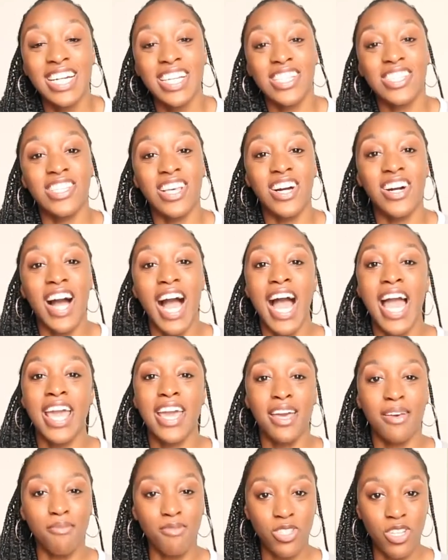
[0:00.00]
So I
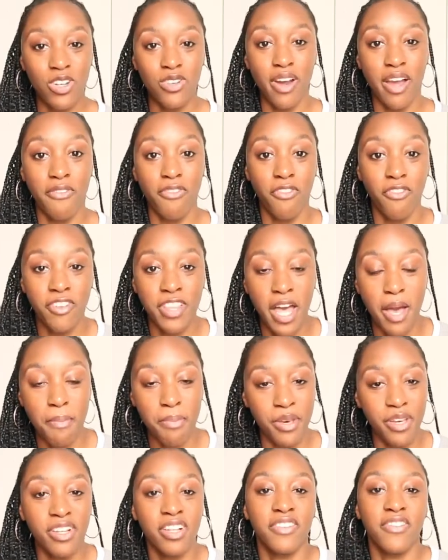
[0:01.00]
am so grateful for that
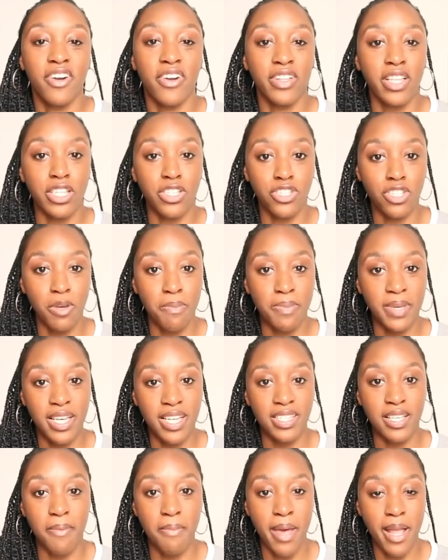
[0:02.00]
period of our relationship
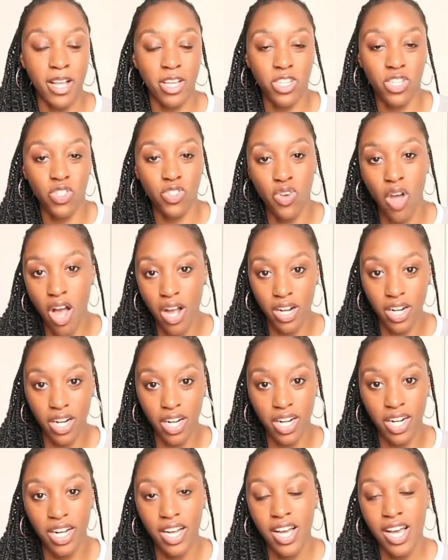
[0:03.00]
because it made us
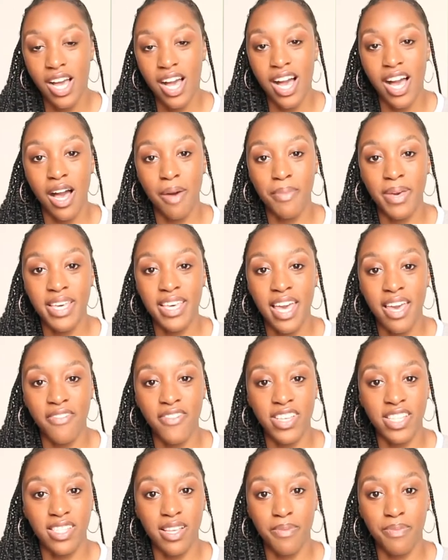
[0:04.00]
stronger. It gave
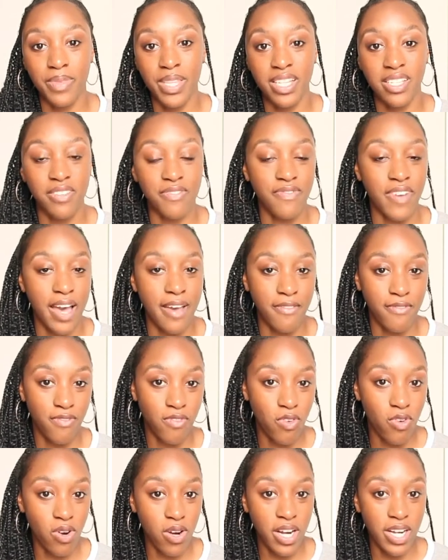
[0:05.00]
us something to fight
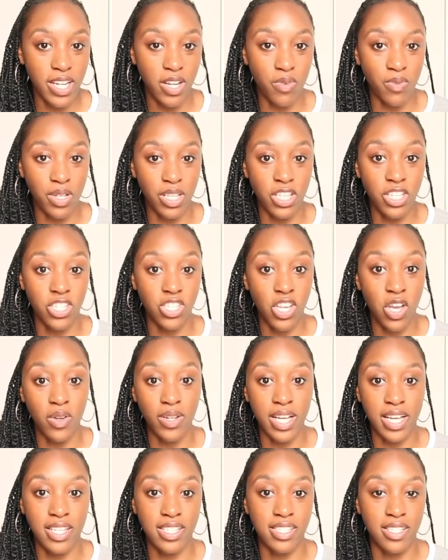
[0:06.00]
for, and it really showed
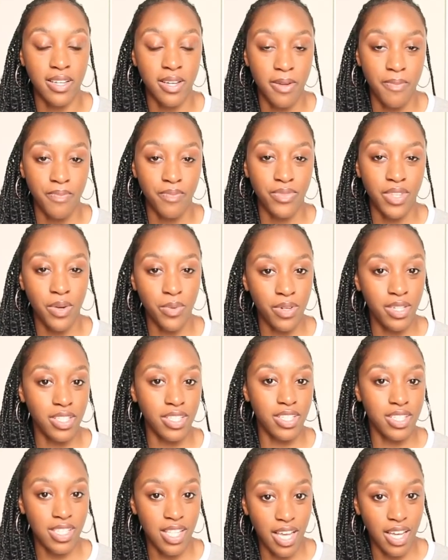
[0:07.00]
us that we're in
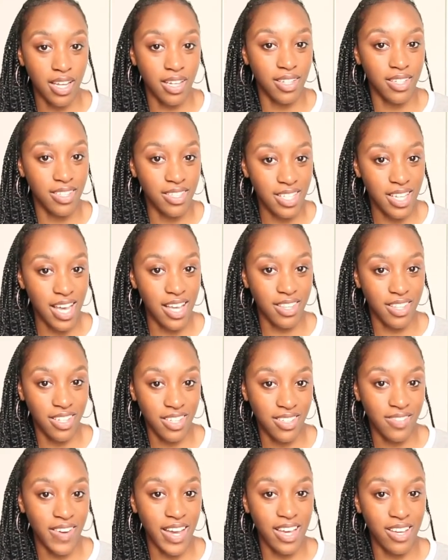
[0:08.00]
this thing
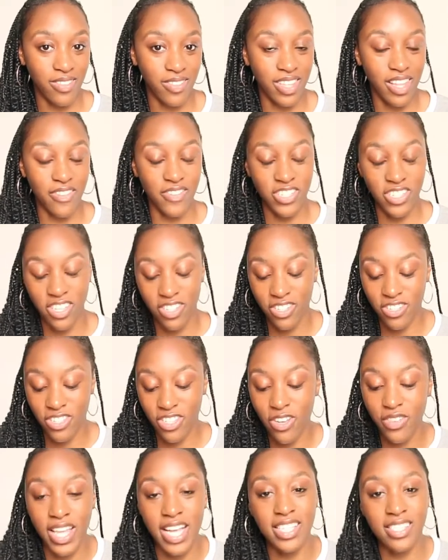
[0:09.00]
together, right? And we love each other.
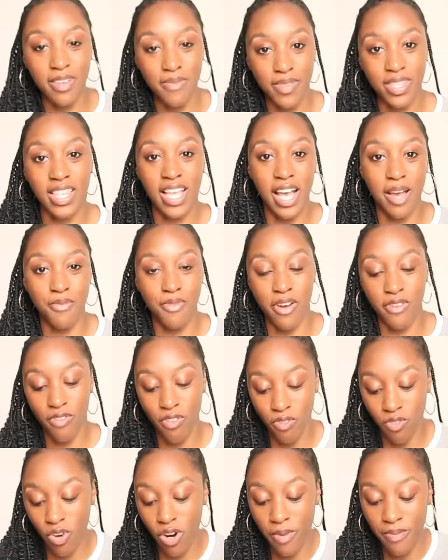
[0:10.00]
So that's something that I'm
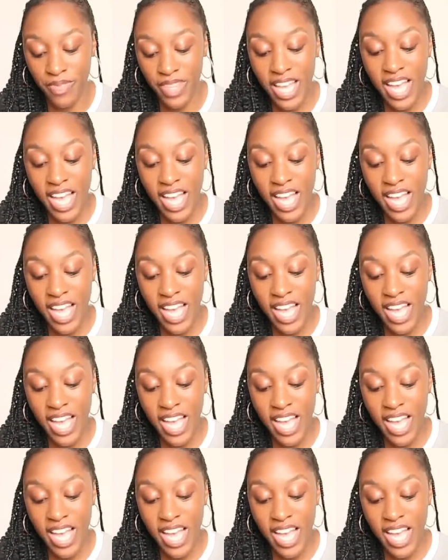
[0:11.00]
grateful for.